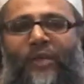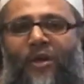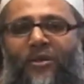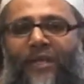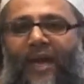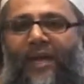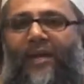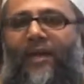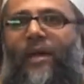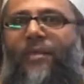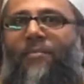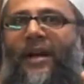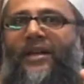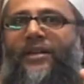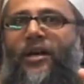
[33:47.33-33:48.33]
do we know that?
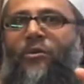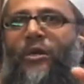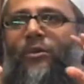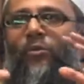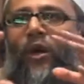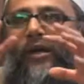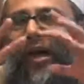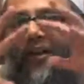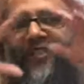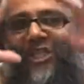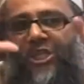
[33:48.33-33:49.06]
By knowing what are